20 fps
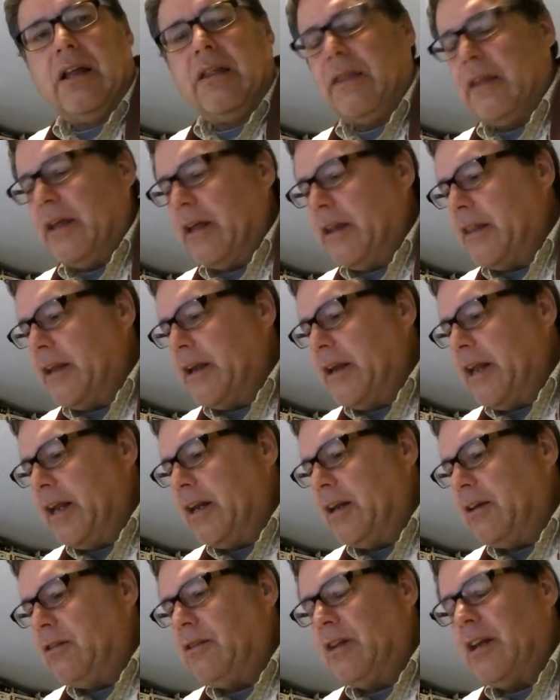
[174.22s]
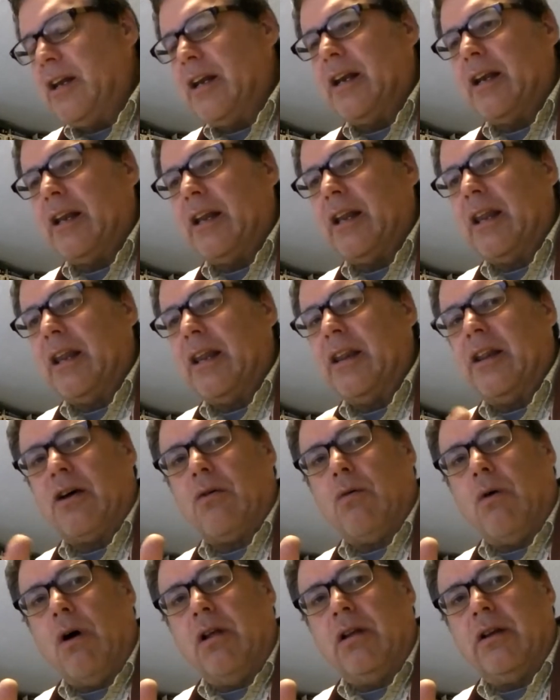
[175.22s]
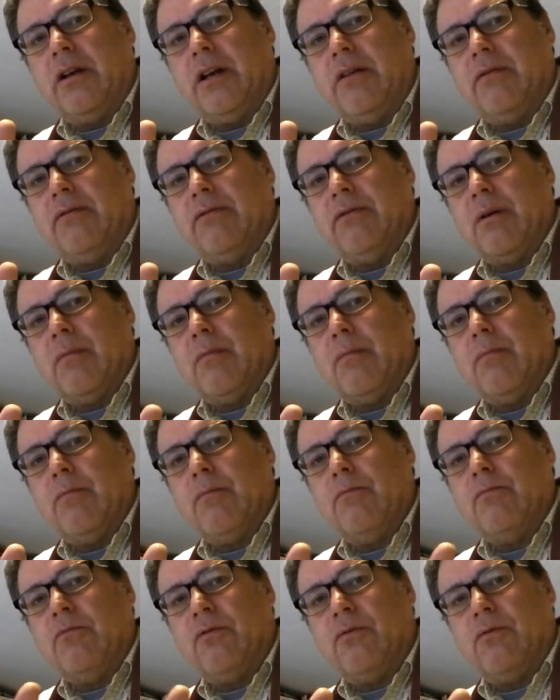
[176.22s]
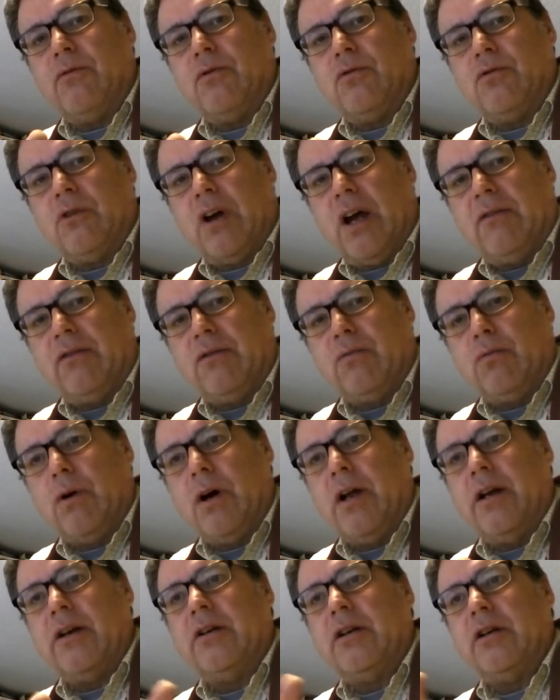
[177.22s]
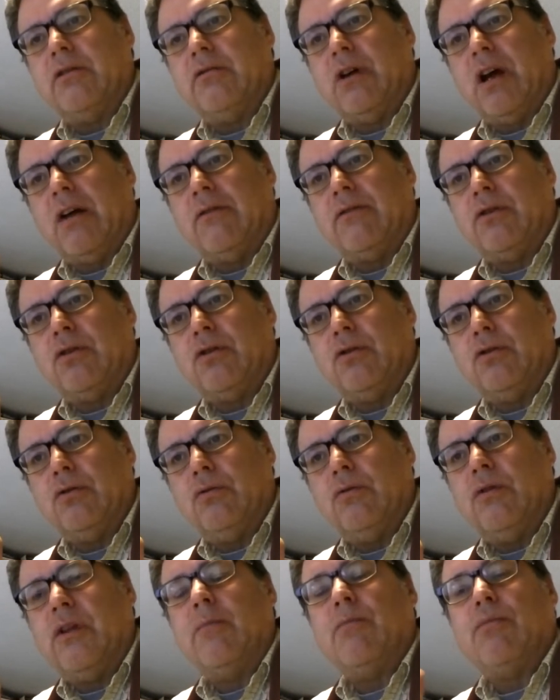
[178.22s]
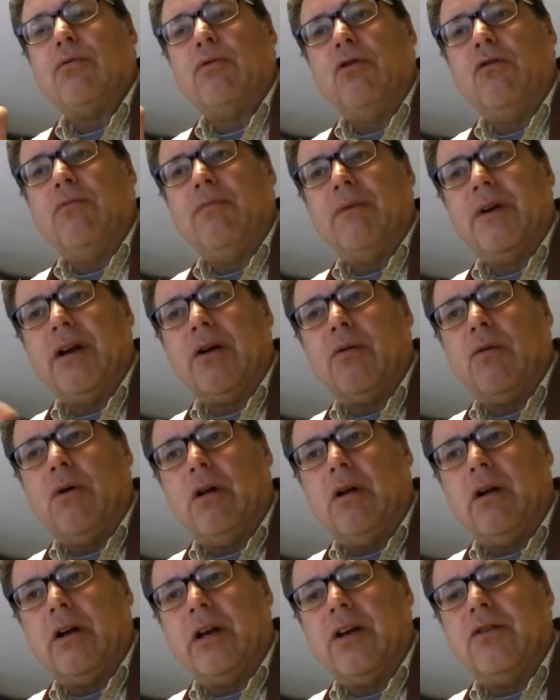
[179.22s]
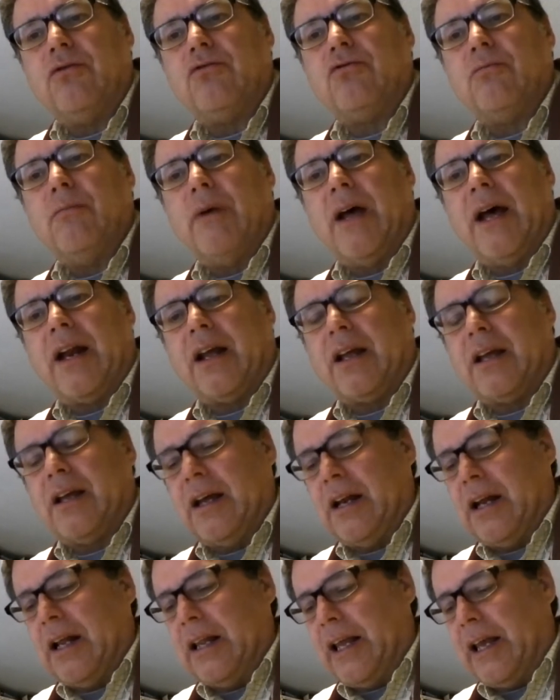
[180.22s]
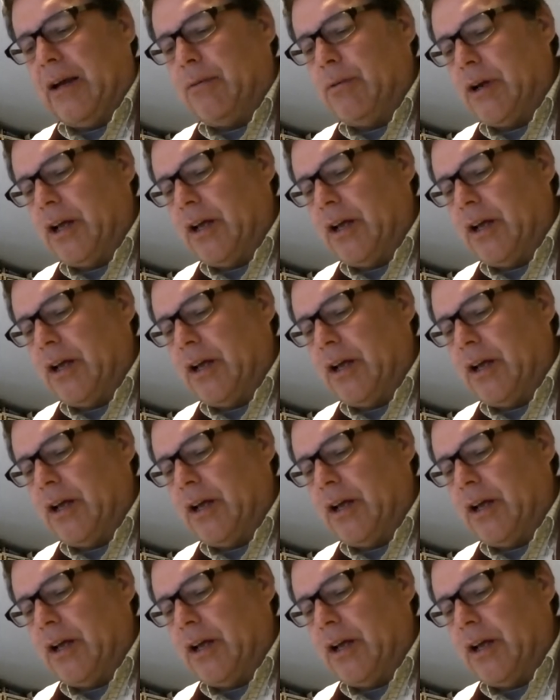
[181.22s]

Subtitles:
The net is that the quality from draft 1 to draft 2, the improvement in quality is dramatic, and I like what